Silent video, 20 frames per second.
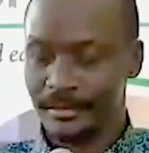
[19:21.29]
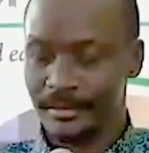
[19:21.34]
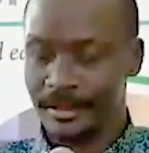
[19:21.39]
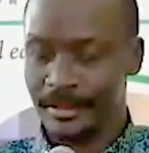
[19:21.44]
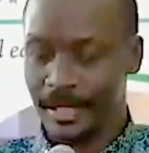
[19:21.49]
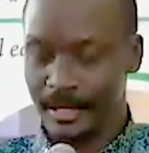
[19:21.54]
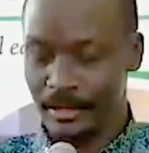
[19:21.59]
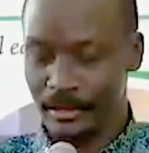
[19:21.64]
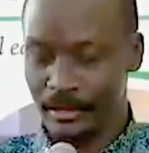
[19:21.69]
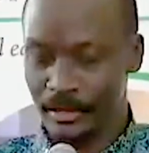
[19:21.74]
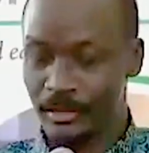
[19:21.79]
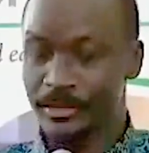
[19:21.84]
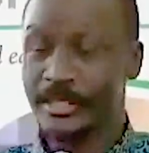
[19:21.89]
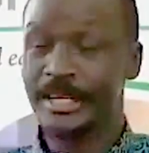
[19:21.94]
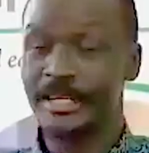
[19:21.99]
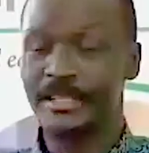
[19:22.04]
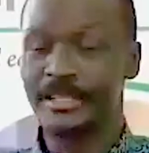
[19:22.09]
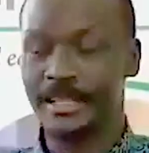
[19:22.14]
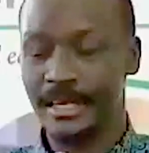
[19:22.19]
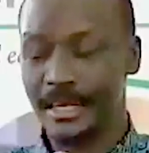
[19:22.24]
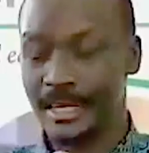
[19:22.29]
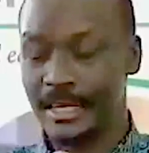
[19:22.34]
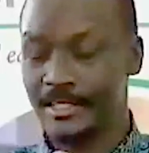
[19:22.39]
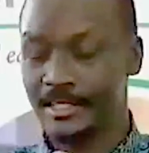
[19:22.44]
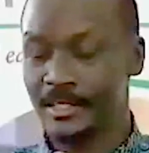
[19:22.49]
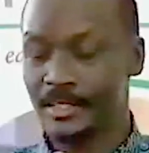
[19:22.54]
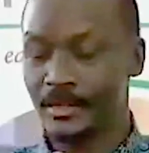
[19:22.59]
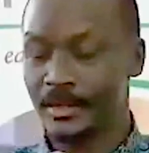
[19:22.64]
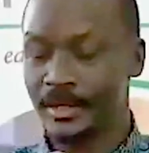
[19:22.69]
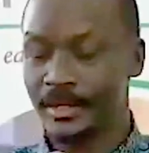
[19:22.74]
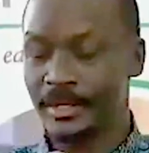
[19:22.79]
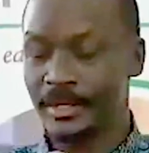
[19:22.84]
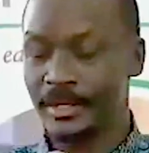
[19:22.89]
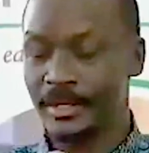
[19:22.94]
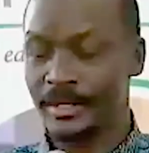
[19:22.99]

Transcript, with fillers: in addition to Taylor's theory,